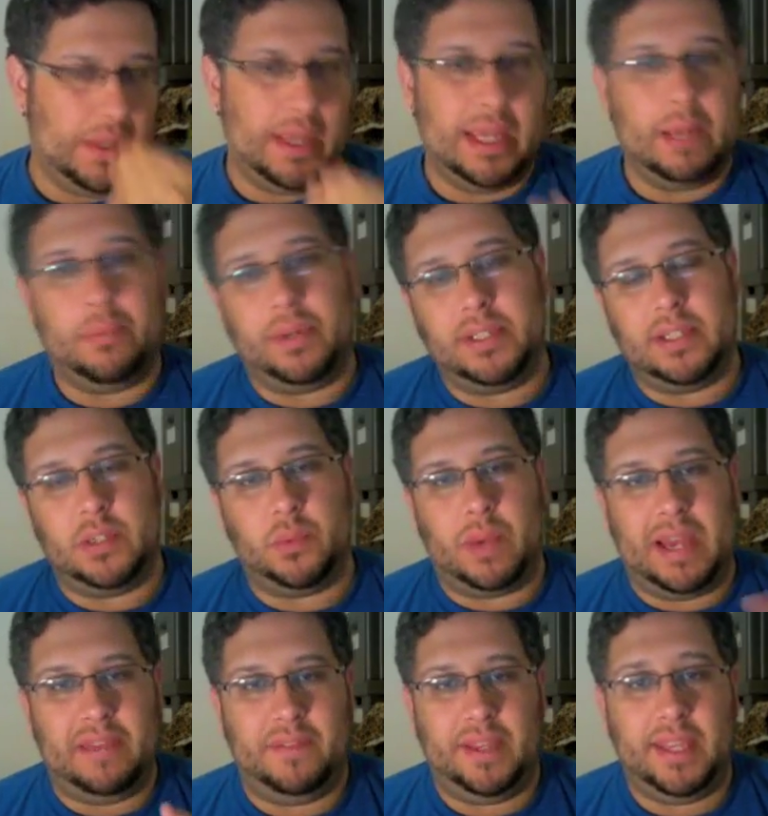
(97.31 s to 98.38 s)
He brings his
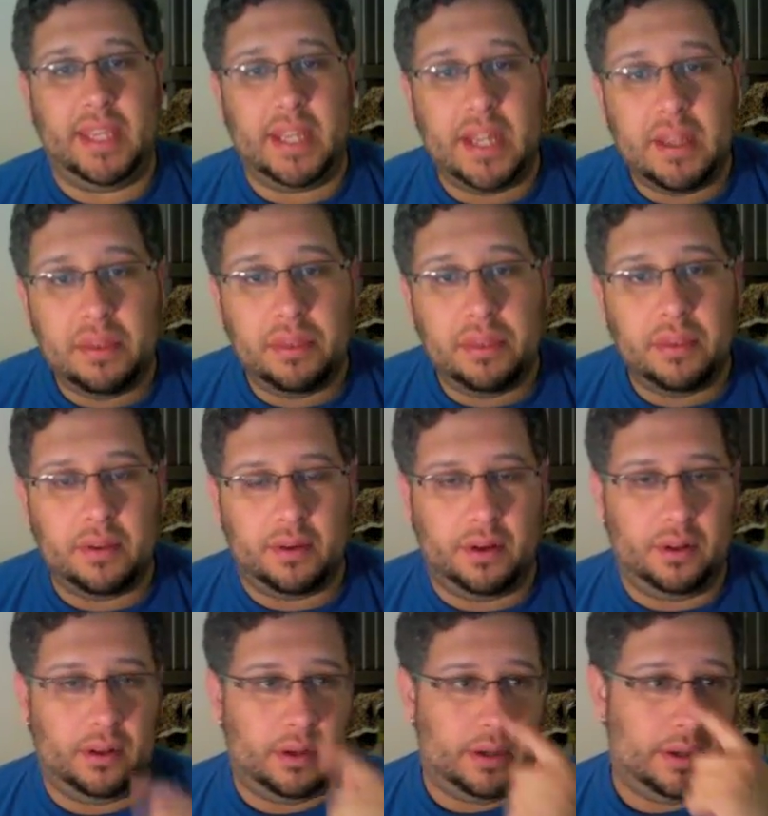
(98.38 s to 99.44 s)
wife Edith
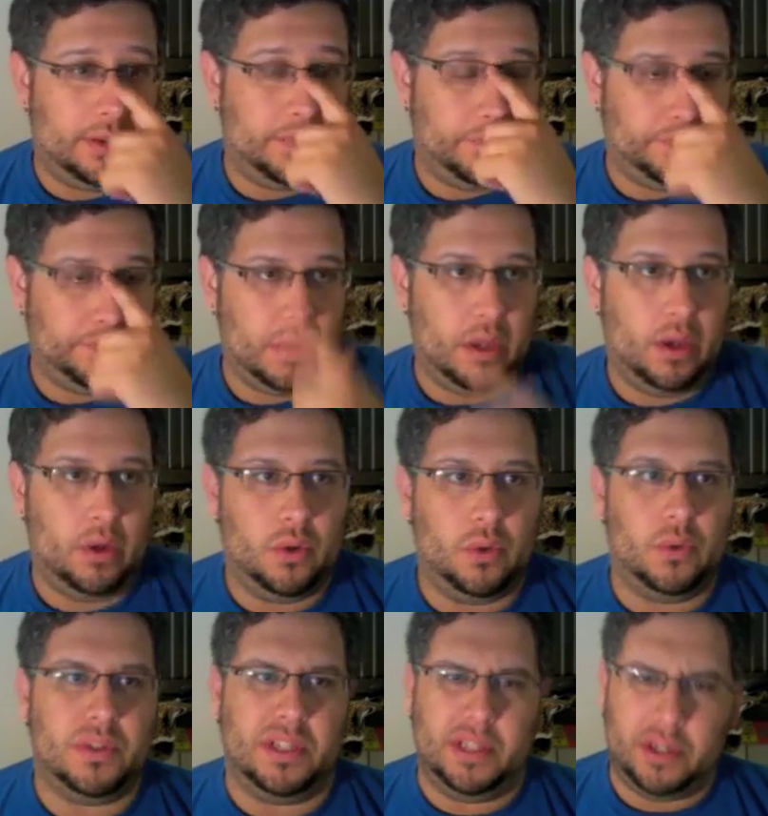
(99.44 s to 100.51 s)
along,
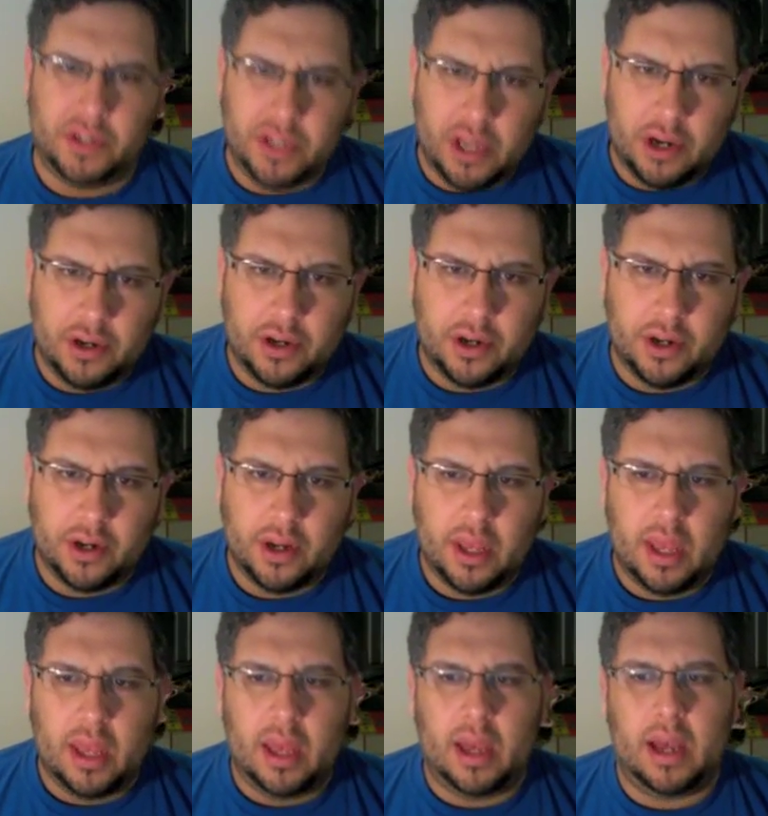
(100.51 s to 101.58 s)
who is a little younger,
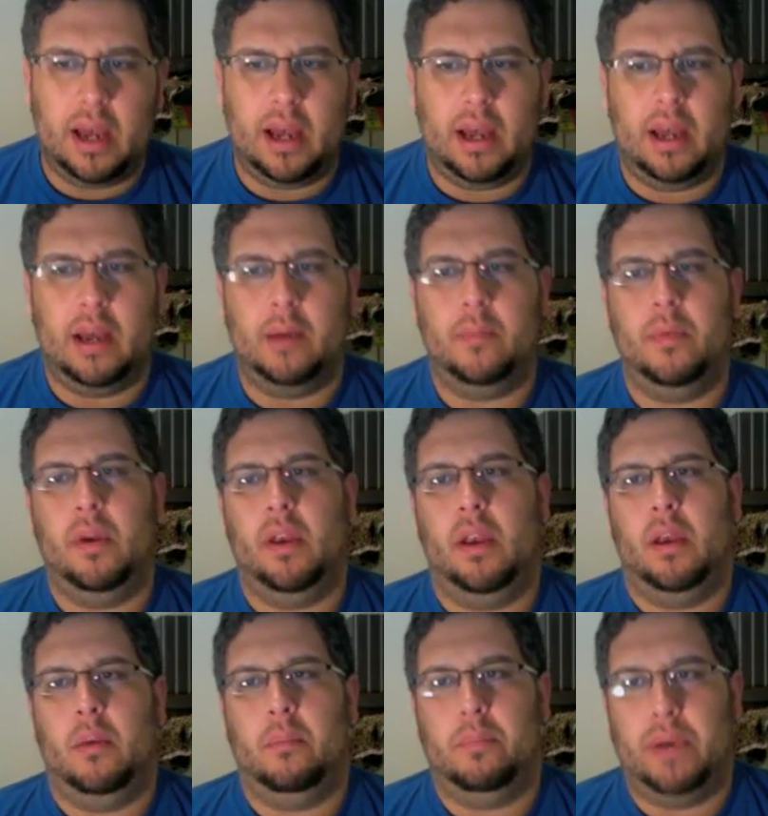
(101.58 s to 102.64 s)

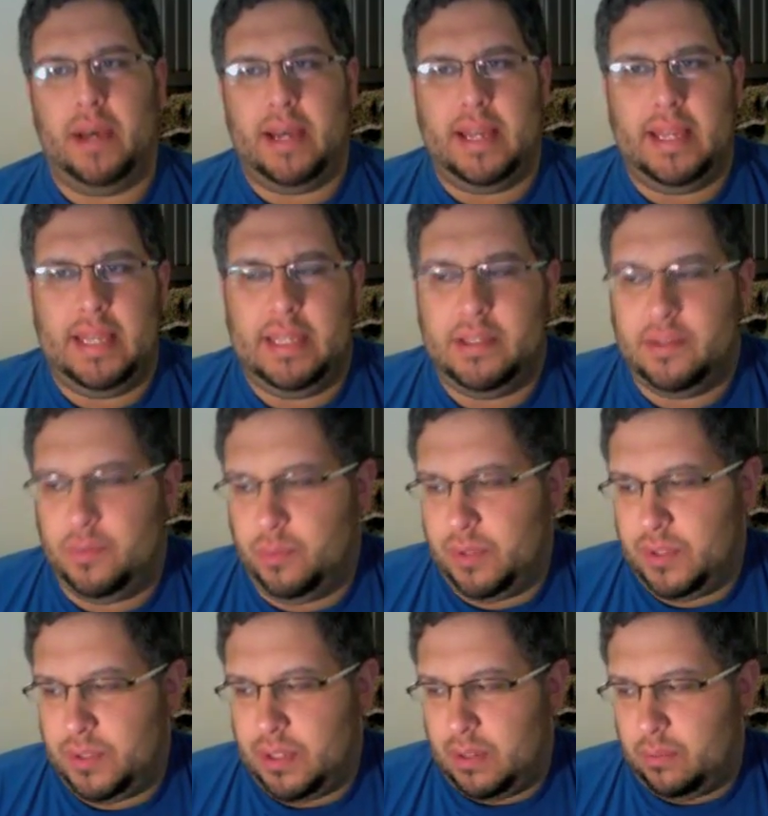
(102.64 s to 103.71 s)
but
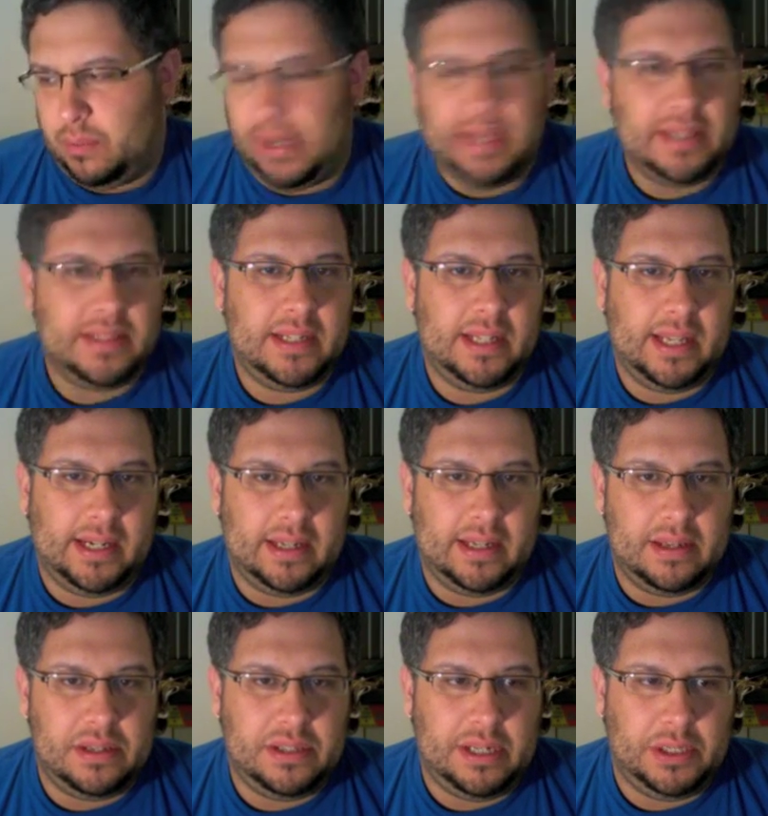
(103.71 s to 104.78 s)
was raised in like
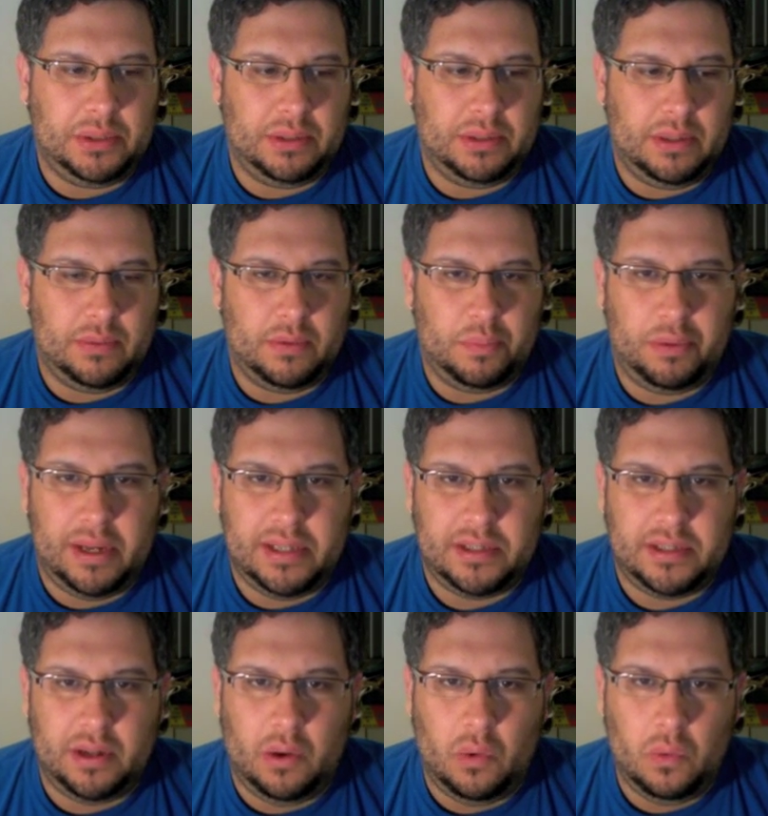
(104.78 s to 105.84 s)
a sexually repressed
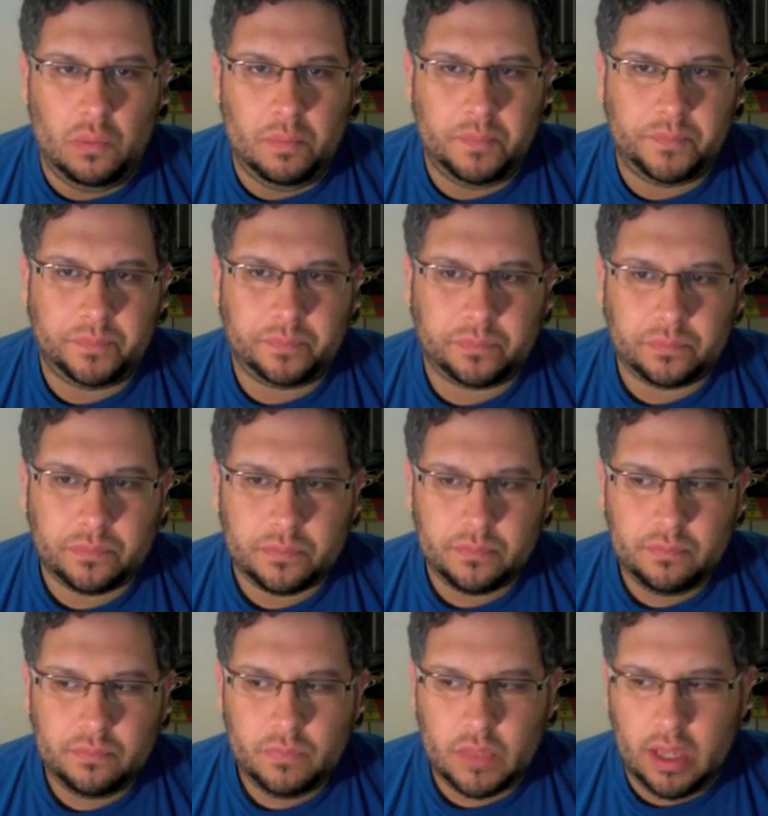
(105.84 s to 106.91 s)
home,
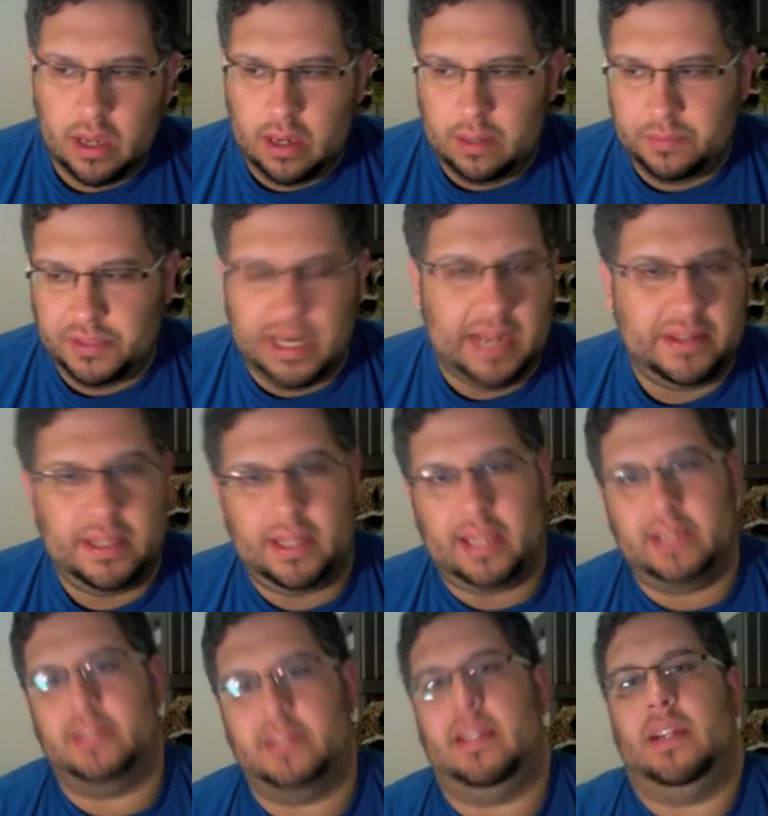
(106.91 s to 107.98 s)
taught that
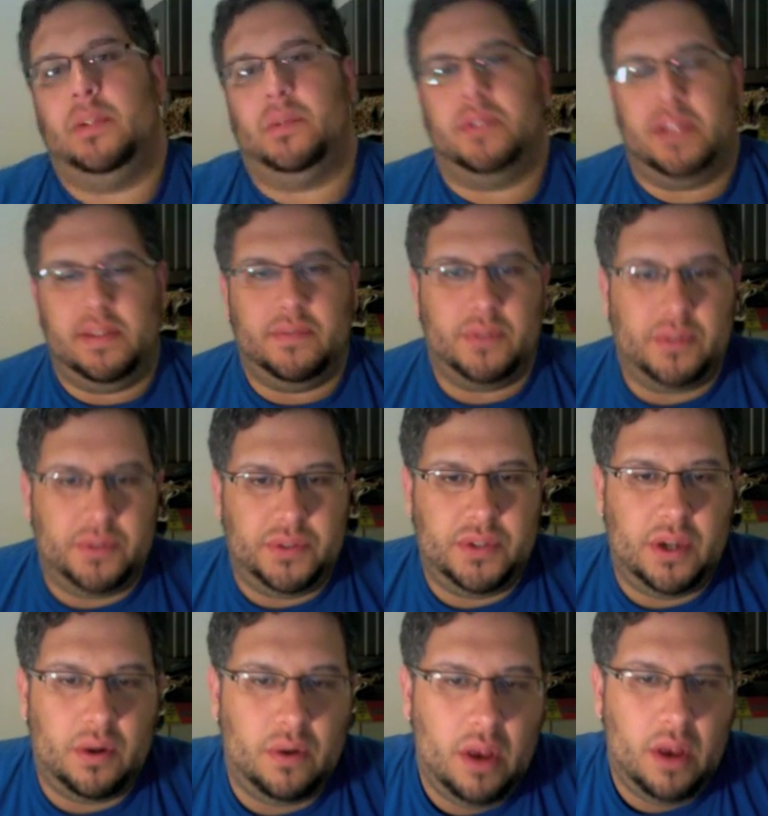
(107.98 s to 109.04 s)
like sex was evil,
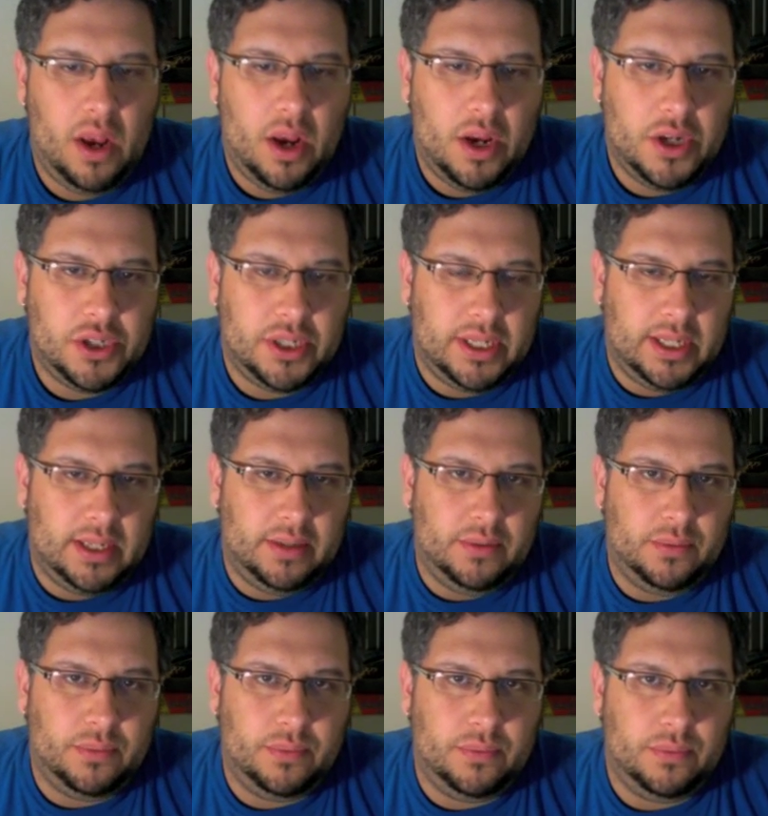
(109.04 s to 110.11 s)
so she,
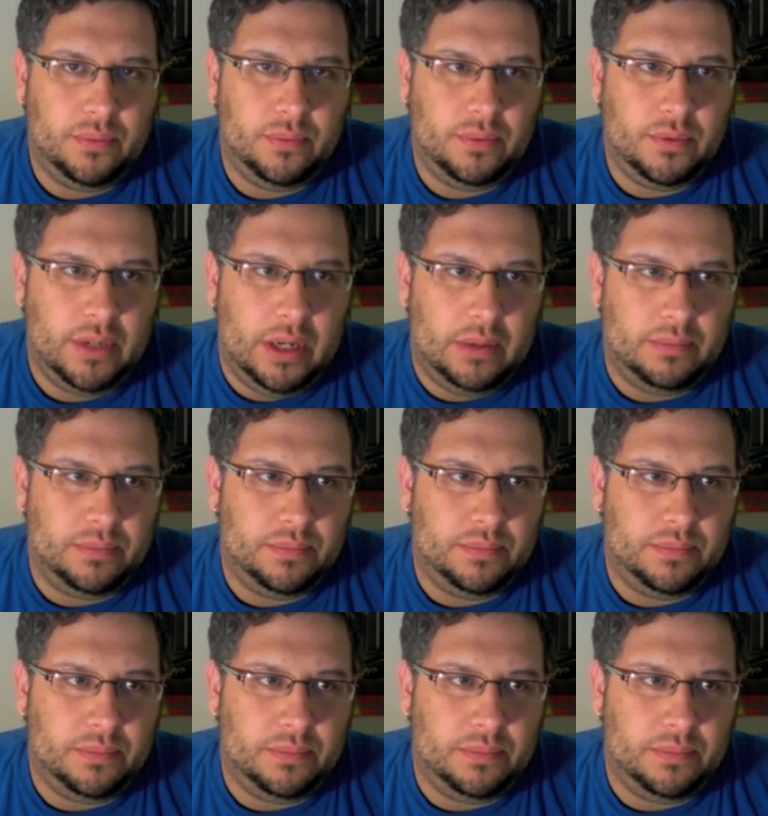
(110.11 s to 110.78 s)
you know,